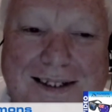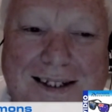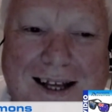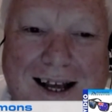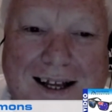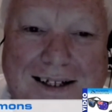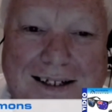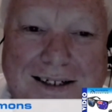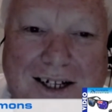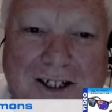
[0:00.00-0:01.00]
Yeah.
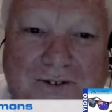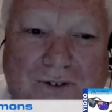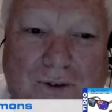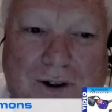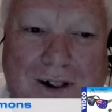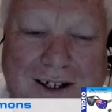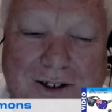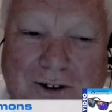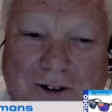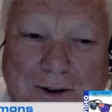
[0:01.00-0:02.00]
So default
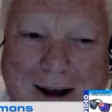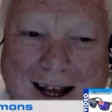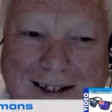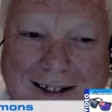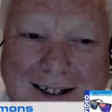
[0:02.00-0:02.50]
collections on the Mac.